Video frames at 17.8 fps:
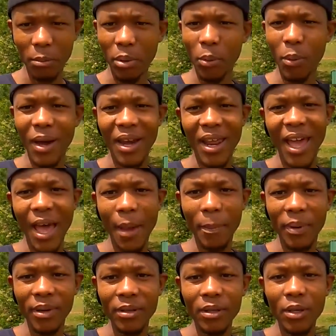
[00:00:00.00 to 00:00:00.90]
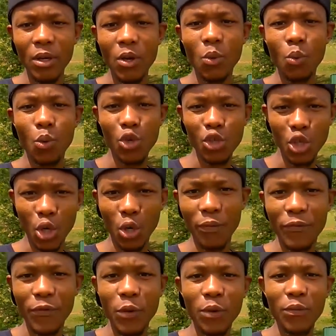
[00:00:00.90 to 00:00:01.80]
But what happened? We shot
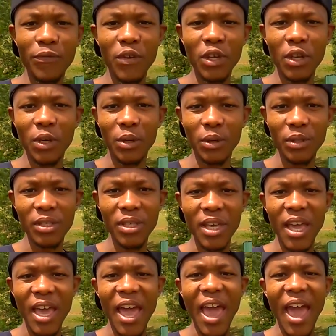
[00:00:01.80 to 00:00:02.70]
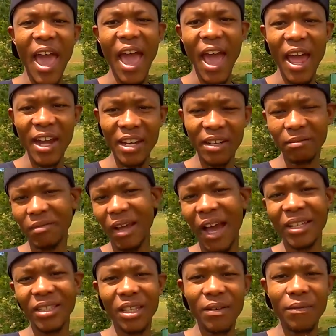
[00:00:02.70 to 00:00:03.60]
a few videos and
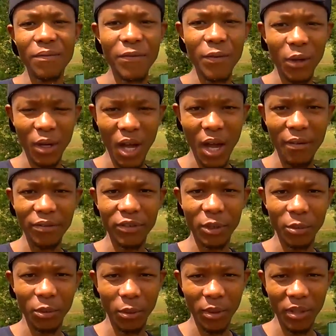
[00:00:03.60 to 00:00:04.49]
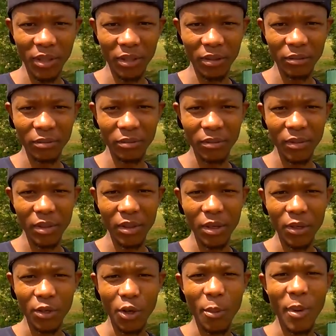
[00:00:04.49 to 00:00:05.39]
I didn't feel comfortable with it.
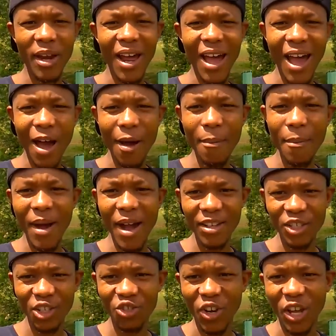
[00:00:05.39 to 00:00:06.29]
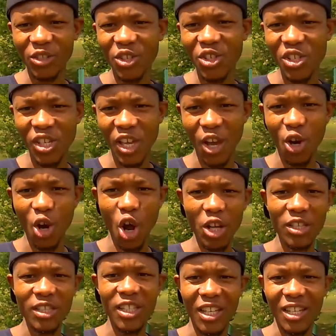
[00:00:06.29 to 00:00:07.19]
No matter how much I tried to share
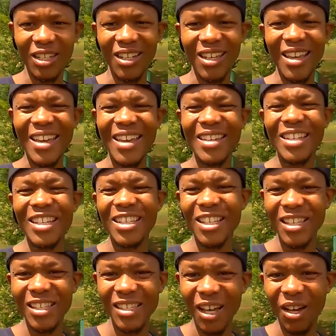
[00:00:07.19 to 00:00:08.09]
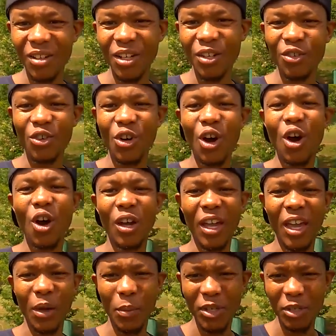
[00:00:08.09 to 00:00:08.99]
content, it just sounded
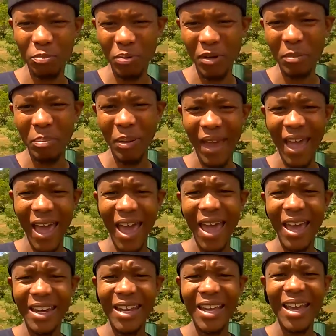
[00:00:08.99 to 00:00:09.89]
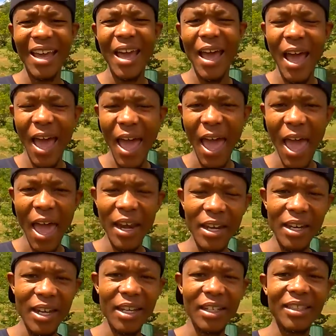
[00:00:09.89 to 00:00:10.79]
wrong. It was prepared
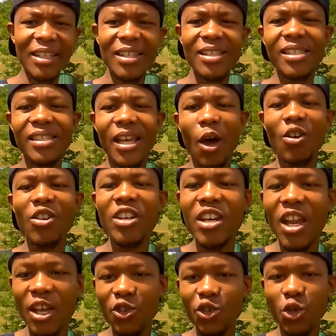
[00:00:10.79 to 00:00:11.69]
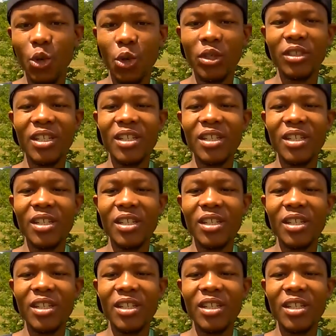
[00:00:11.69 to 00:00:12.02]
and it didn't sound natural.